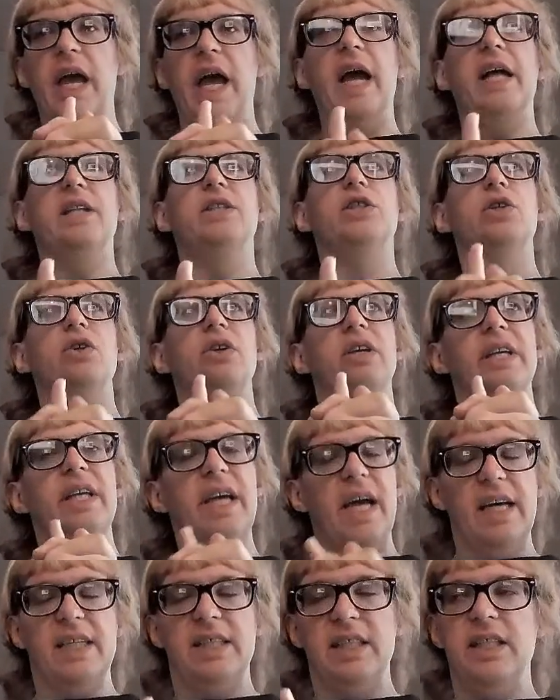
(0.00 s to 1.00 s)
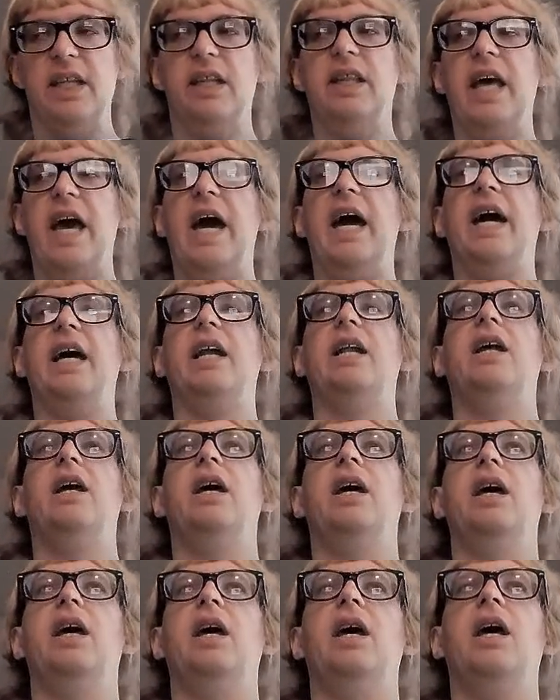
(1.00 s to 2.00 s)
answer yes to
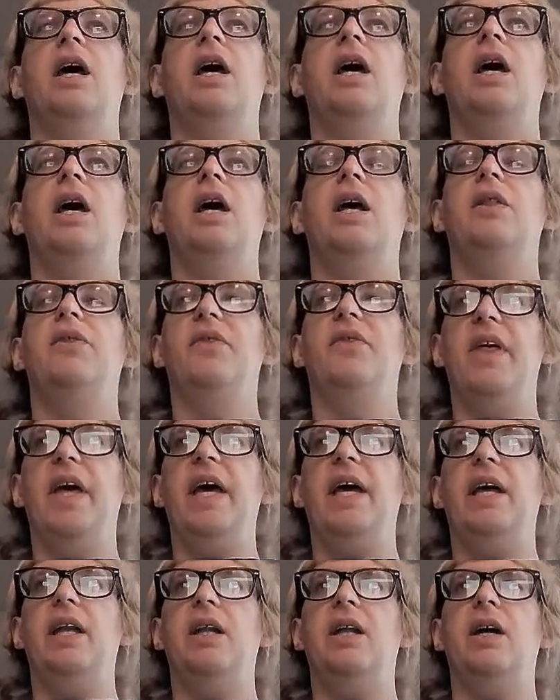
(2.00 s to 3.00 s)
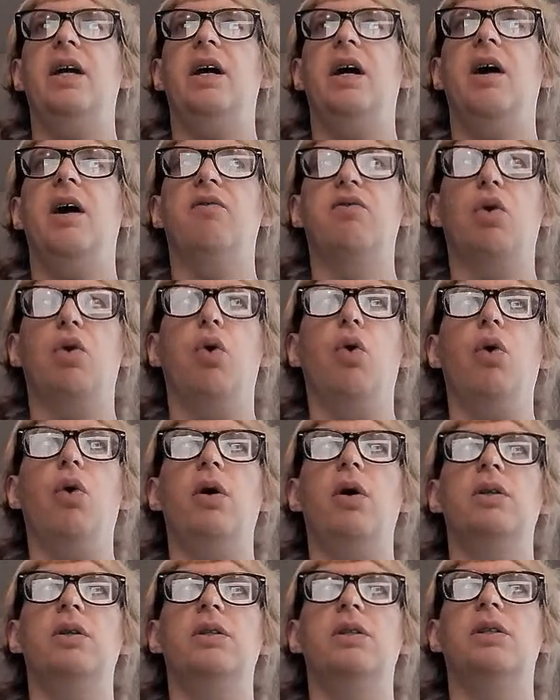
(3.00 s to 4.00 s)
that, then of
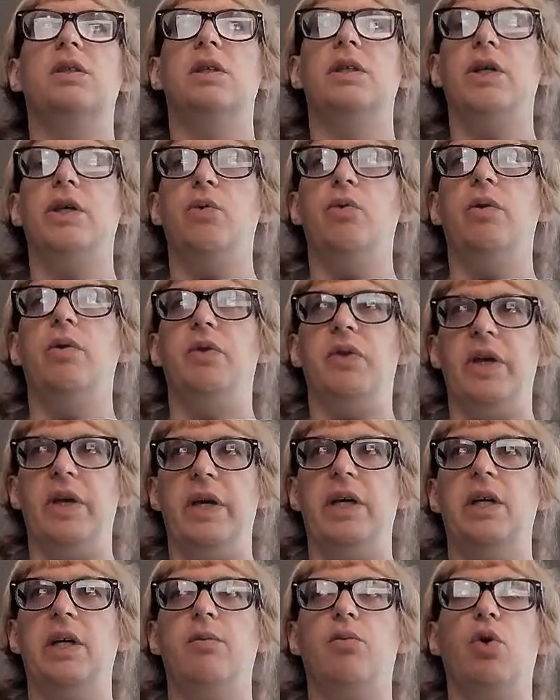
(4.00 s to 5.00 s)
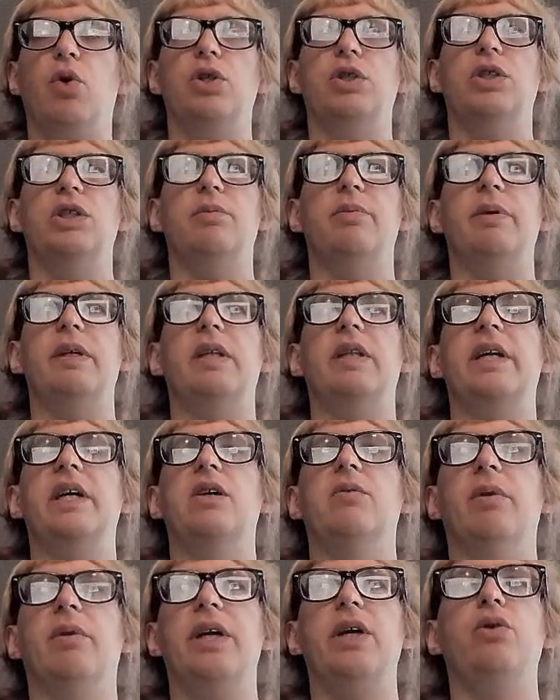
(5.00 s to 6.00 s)
course you would think abortion should be
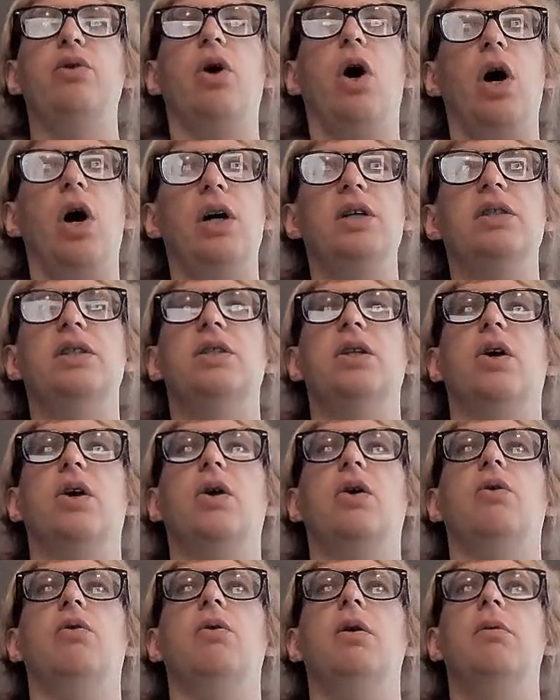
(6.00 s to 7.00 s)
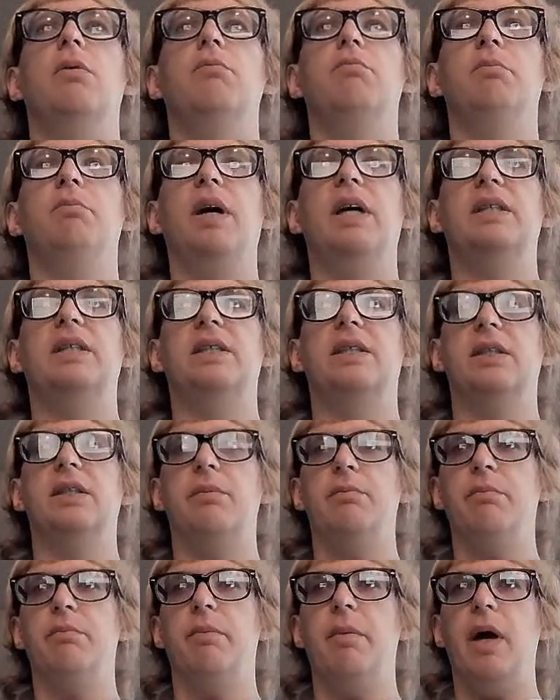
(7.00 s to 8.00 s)
illegal, but you also
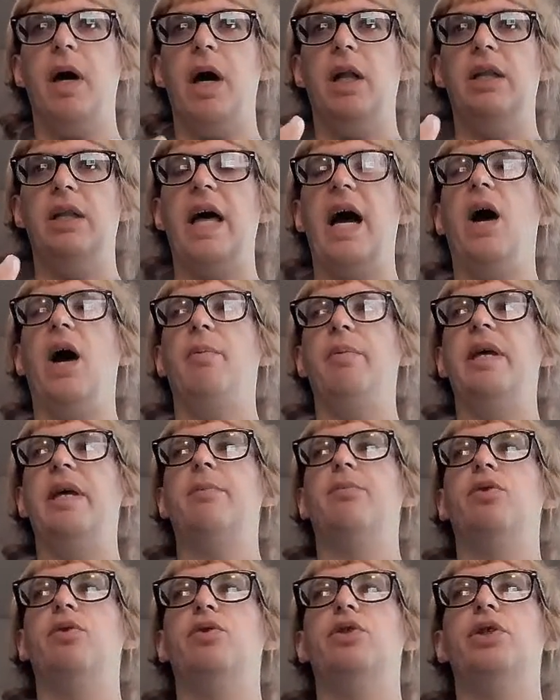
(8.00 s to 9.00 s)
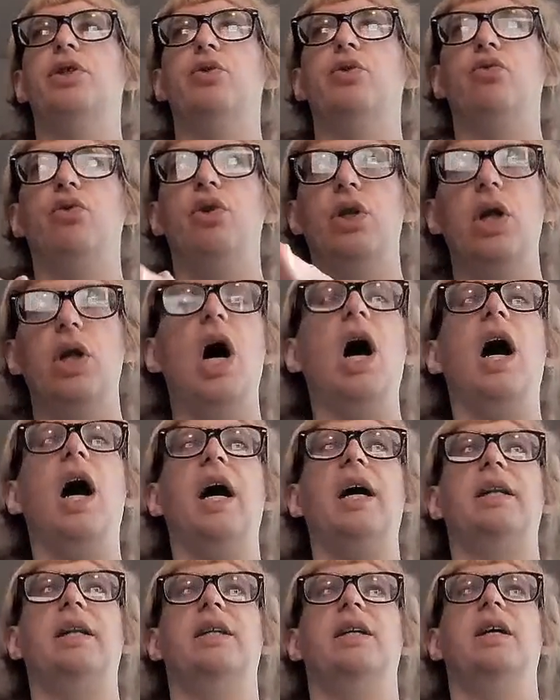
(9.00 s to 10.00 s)
must allow people to
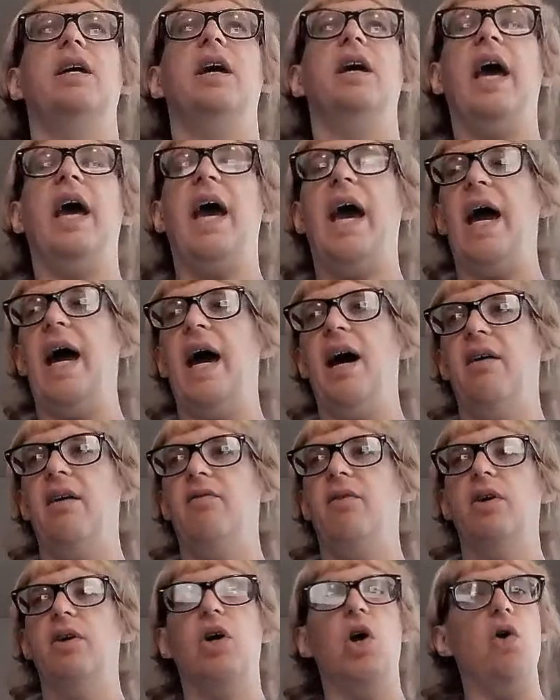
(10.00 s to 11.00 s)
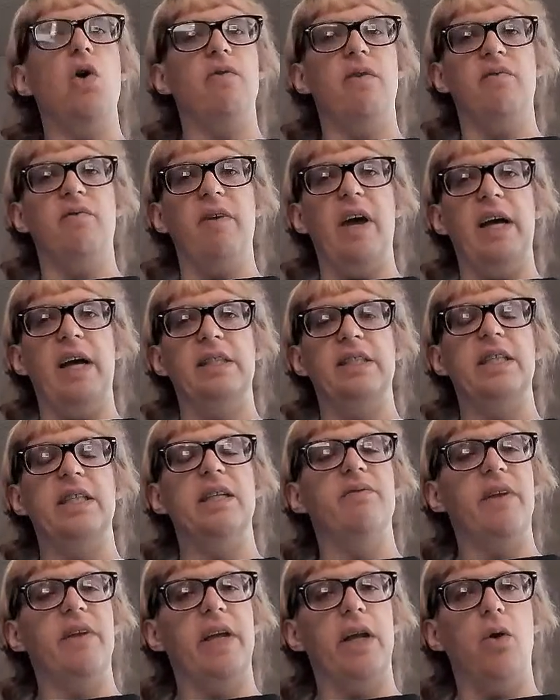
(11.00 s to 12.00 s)
not have a COVID
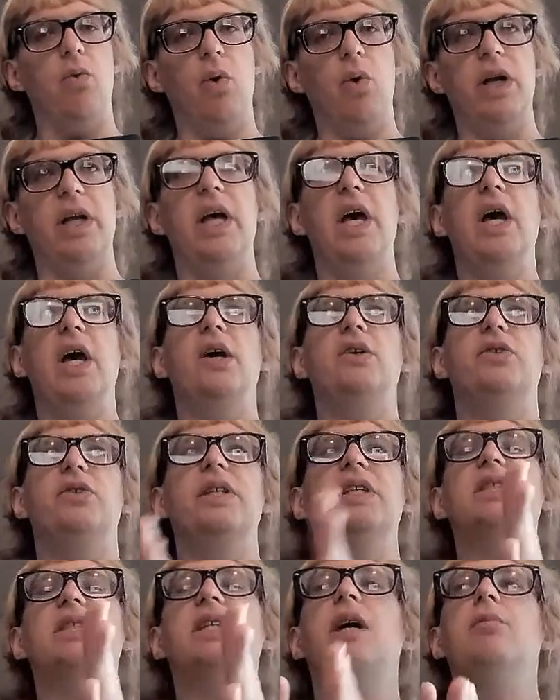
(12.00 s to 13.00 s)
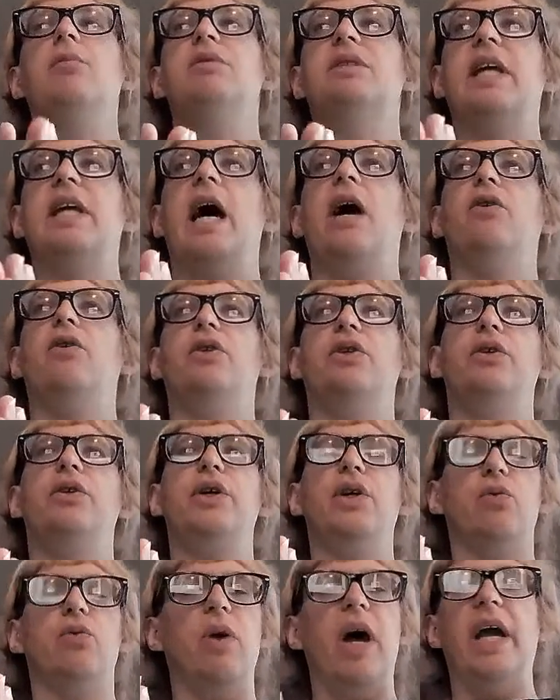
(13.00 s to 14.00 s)
vaccine if they don't want it. So this comes down to
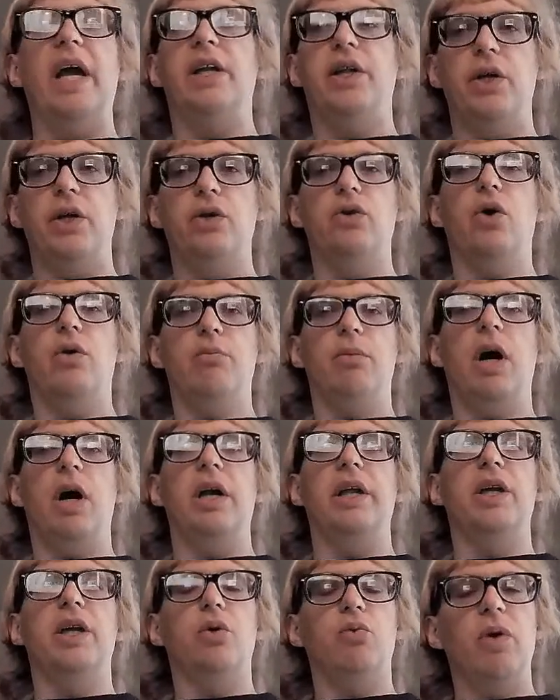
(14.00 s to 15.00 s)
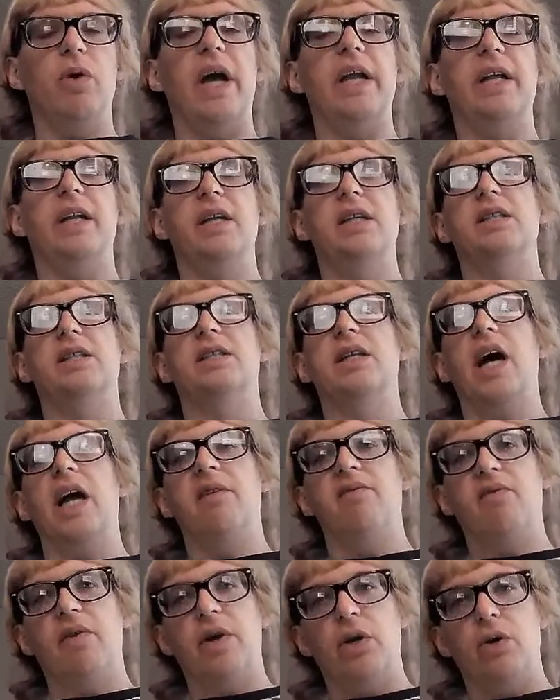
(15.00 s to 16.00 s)
your right to your own body, your right to
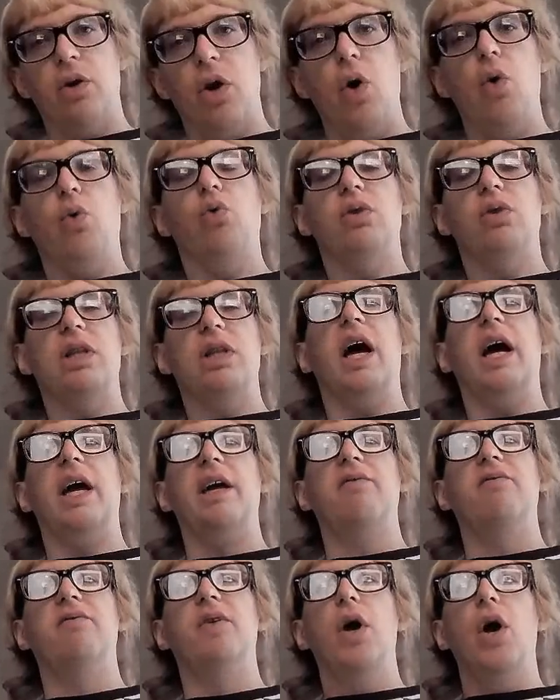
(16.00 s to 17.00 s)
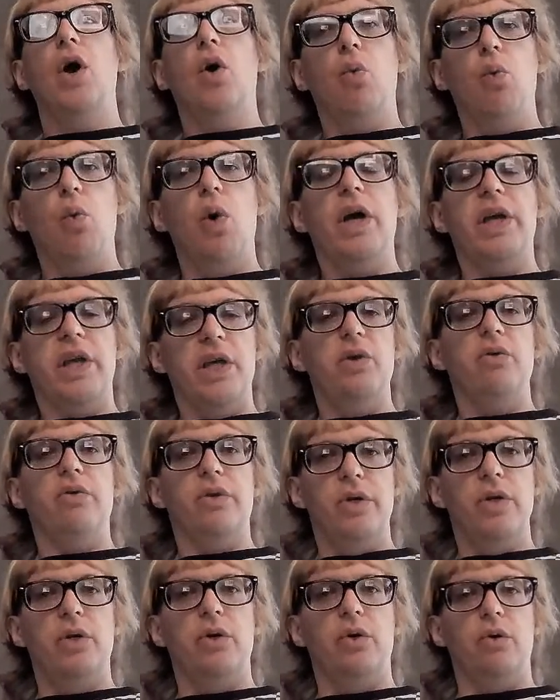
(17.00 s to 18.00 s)
decide for your own life what you
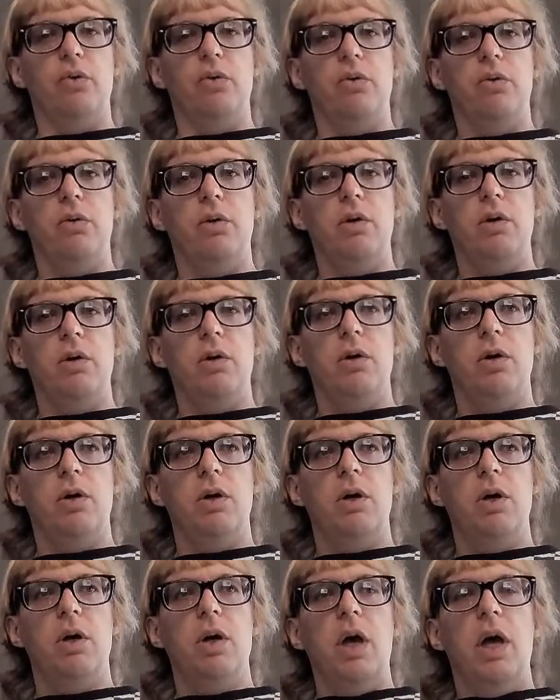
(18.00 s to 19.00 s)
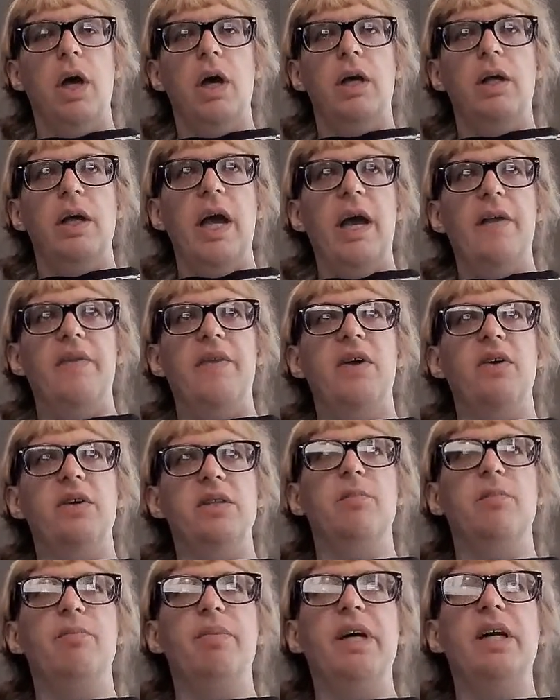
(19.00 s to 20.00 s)
do. And there
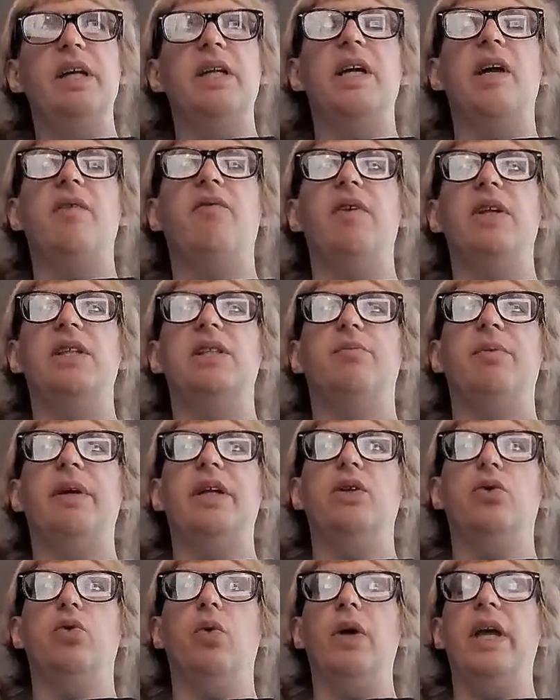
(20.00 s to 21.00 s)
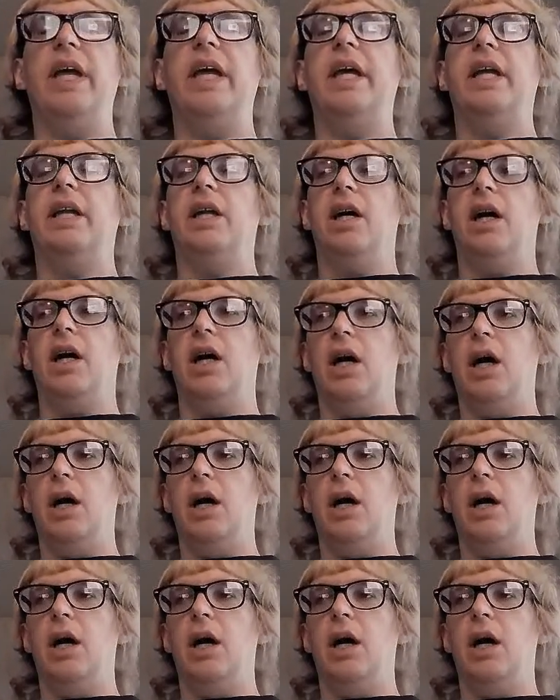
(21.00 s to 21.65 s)
is a big difference between